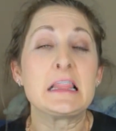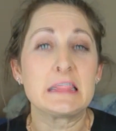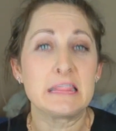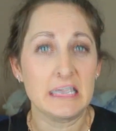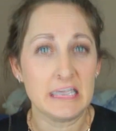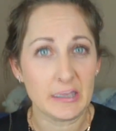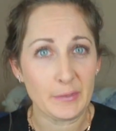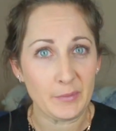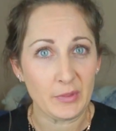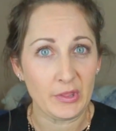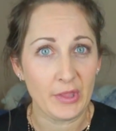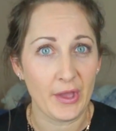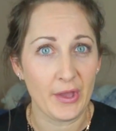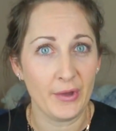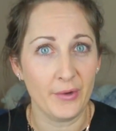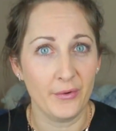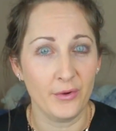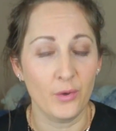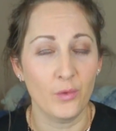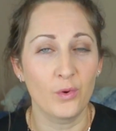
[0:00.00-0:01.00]
link it
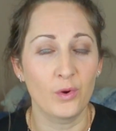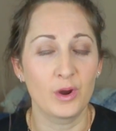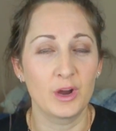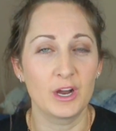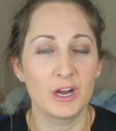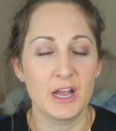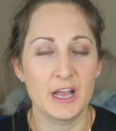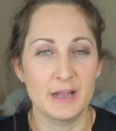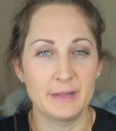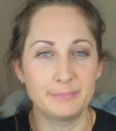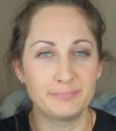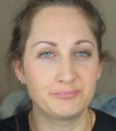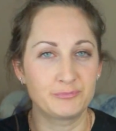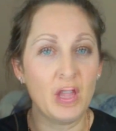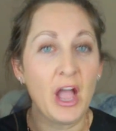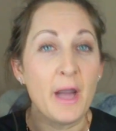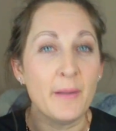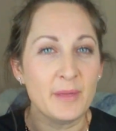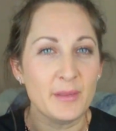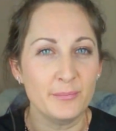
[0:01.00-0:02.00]
below or um,
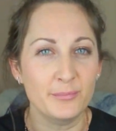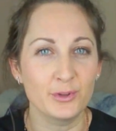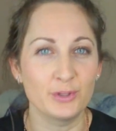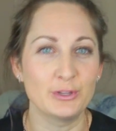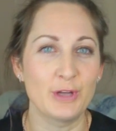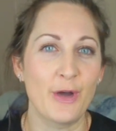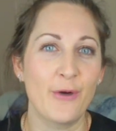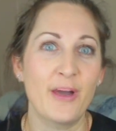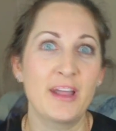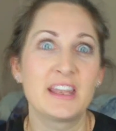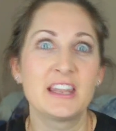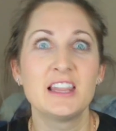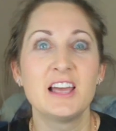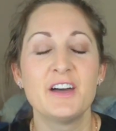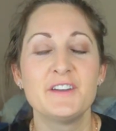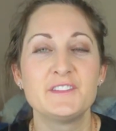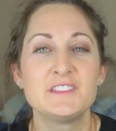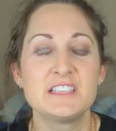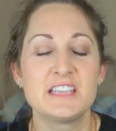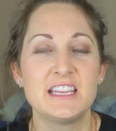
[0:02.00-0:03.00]
comment below. I'd
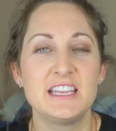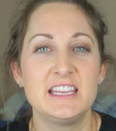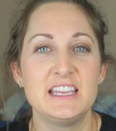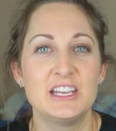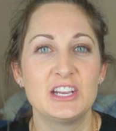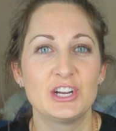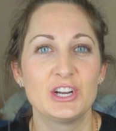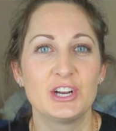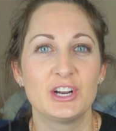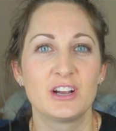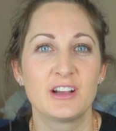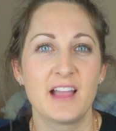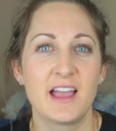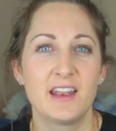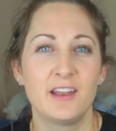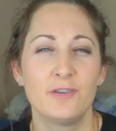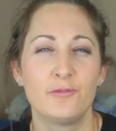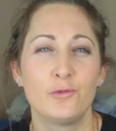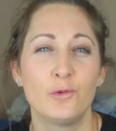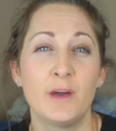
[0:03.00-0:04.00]
love to hear
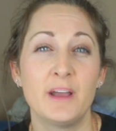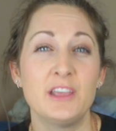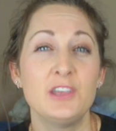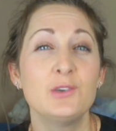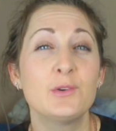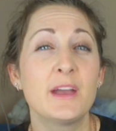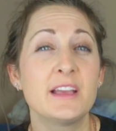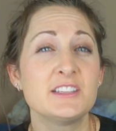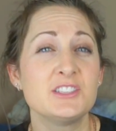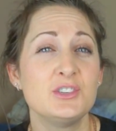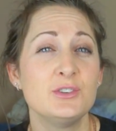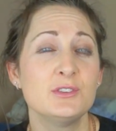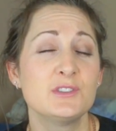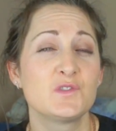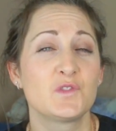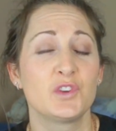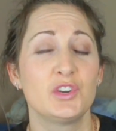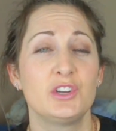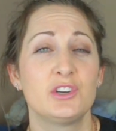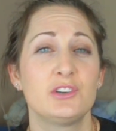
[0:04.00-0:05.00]
kind of what you guys
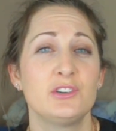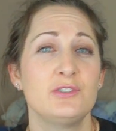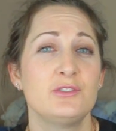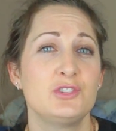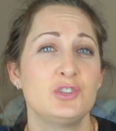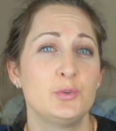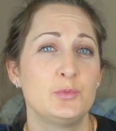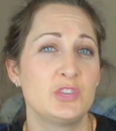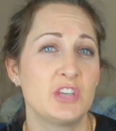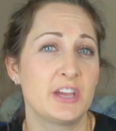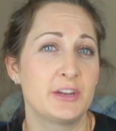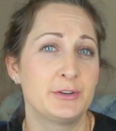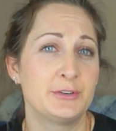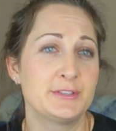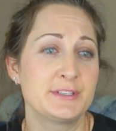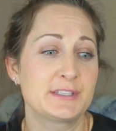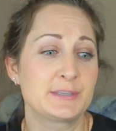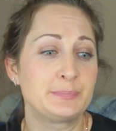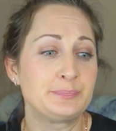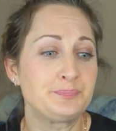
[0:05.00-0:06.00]
use for your YouTube
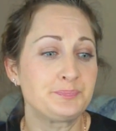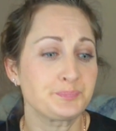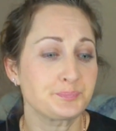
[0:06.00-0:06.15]
channels.